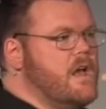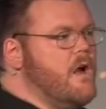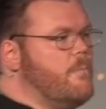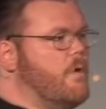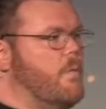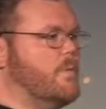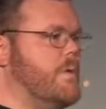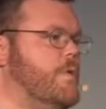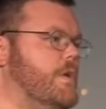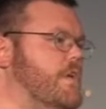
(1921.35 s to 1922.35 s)
But when we
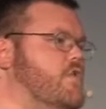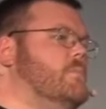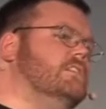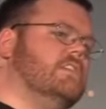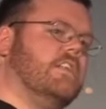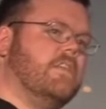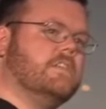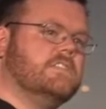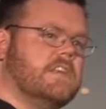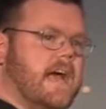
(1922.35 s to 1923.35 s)
put humans on the other
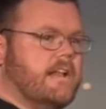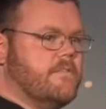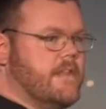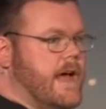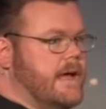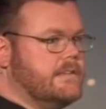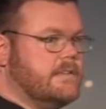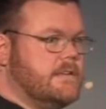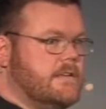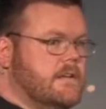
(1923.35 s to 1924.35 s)
side of that,
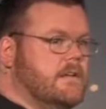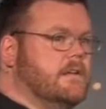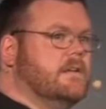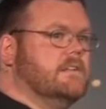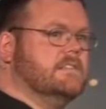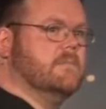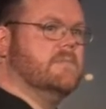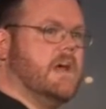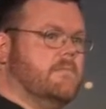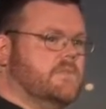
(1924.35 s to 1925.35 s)

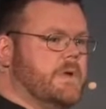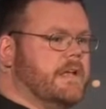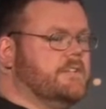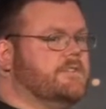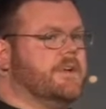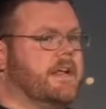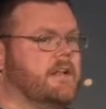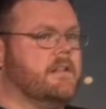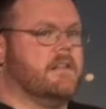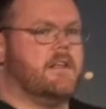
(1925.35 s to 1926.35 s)
sometimes we can treat
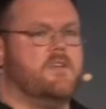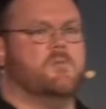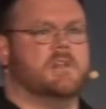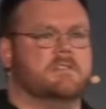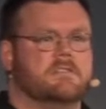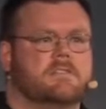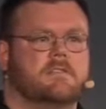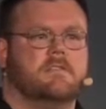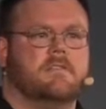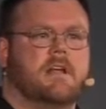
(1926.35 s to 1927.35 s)
the humans
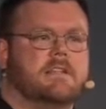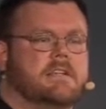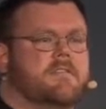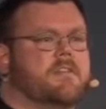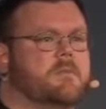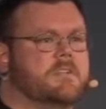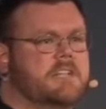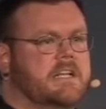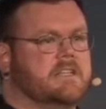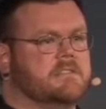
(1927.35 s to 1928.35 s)
as if they're
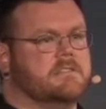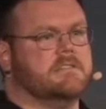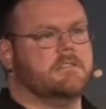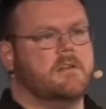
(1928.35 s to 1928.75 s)
machines.